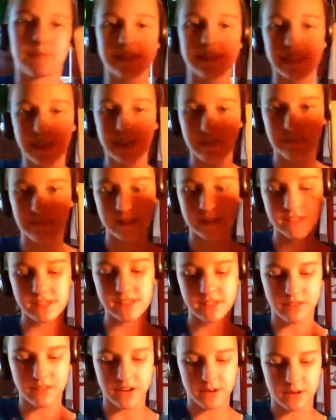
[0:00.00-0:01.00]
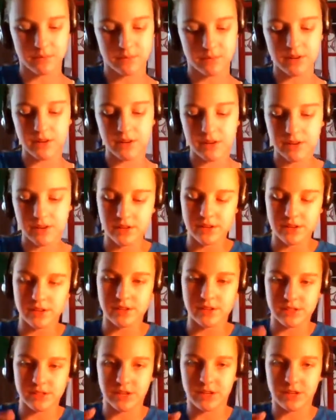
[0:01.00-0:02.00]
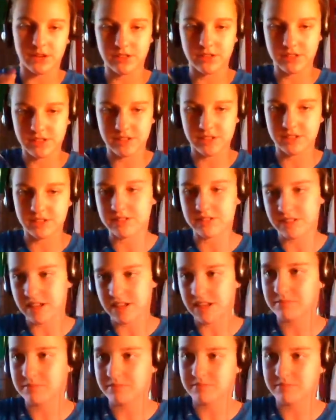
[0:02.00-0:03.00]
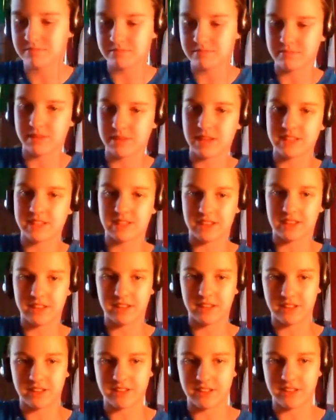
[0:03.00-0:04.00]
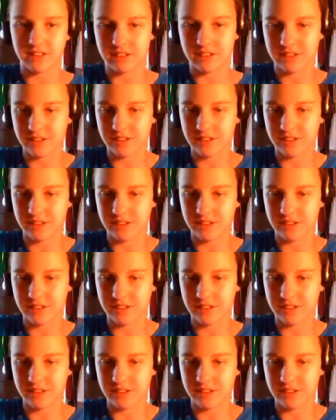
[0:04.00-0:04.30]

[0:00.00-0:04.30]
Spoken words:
my second piece of cardboard. So same basically deal,